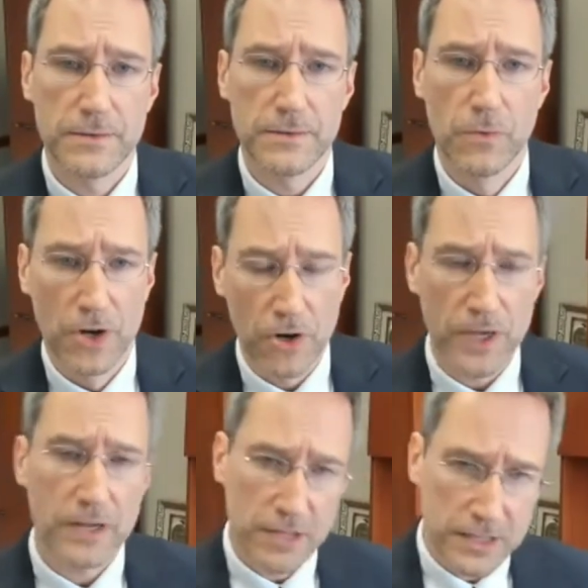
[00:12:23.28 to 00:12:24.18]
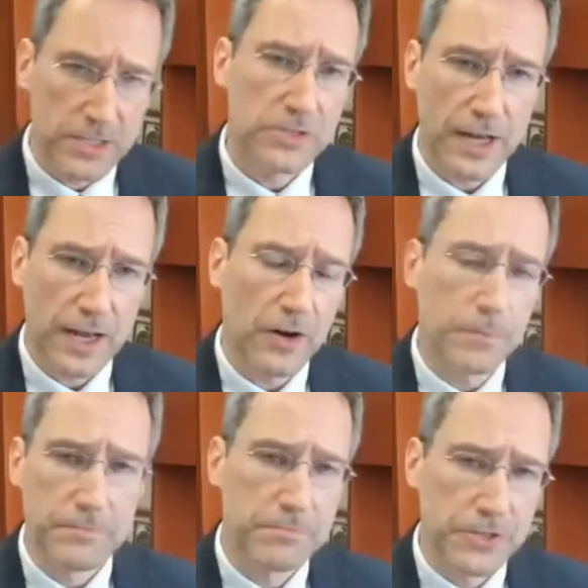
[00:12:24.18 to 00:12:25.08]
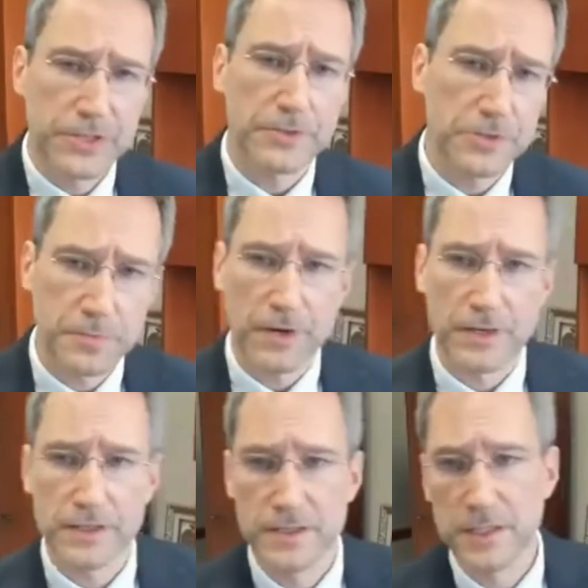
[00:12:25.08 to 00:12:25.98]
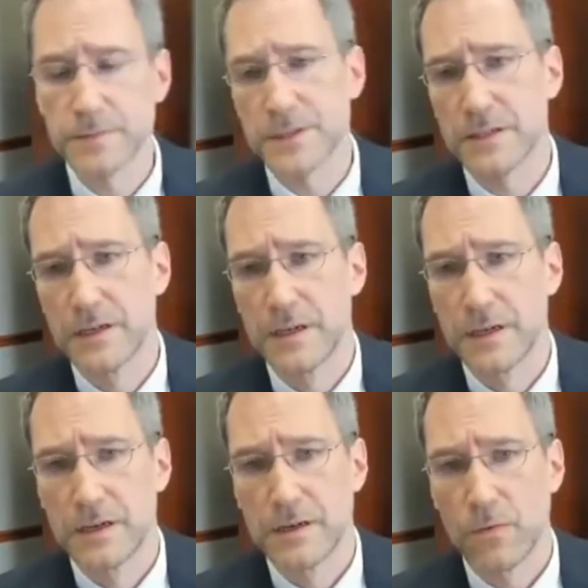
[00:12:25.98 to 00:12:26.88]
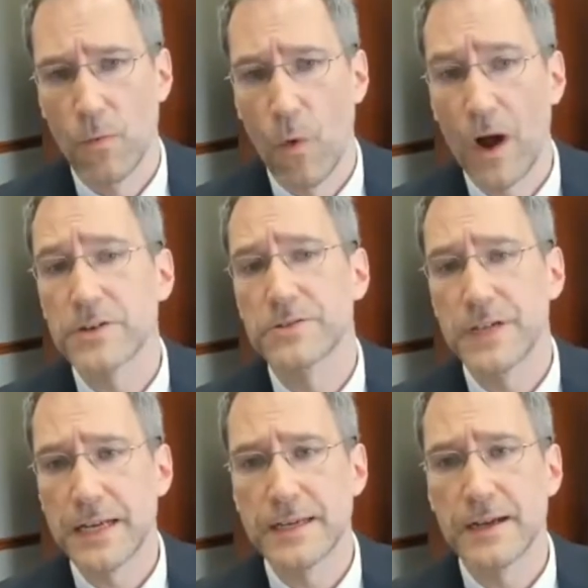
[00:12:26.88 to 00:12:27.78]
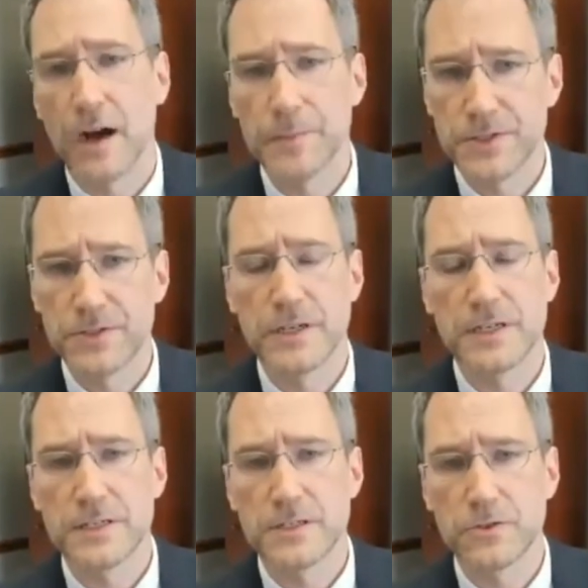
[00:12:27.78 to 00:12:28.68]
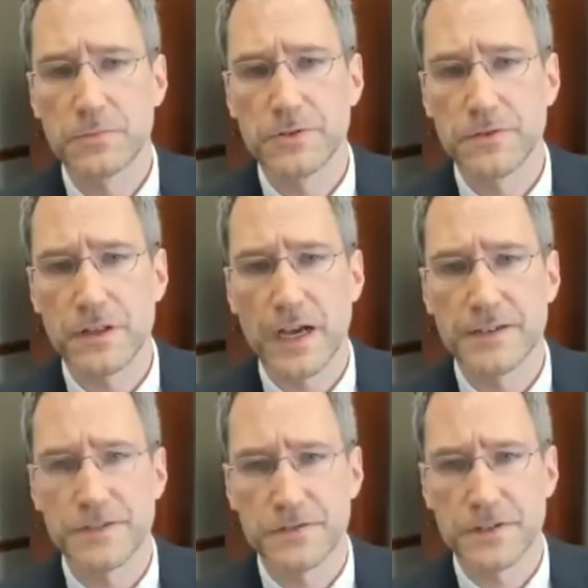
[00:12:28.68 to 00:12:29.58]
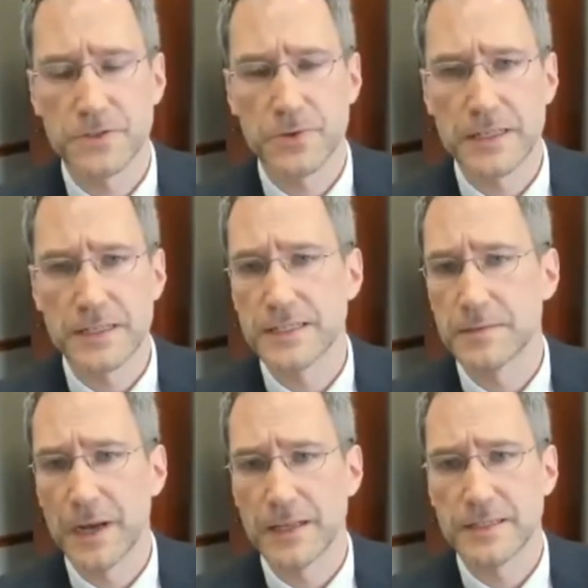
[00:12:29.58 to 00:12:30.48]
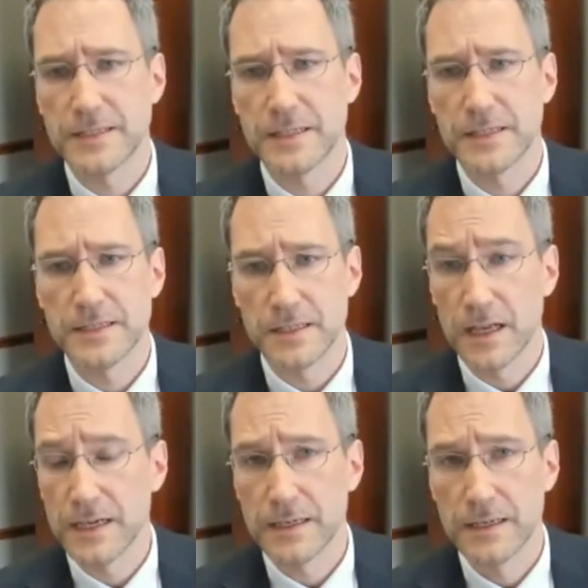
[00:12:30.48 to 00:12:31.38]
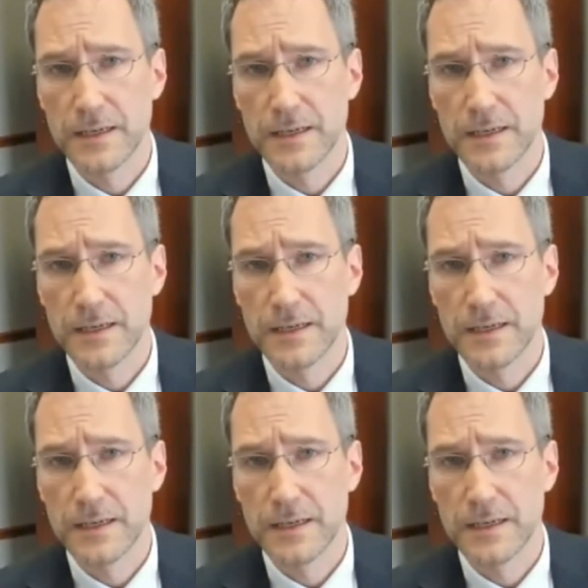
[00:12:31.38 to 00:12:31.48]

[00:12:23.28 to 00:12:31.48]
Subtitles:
We're going to continue to help them build on those partnerships while creating opportunities to improve the lives of Israelis and Palestinians alike.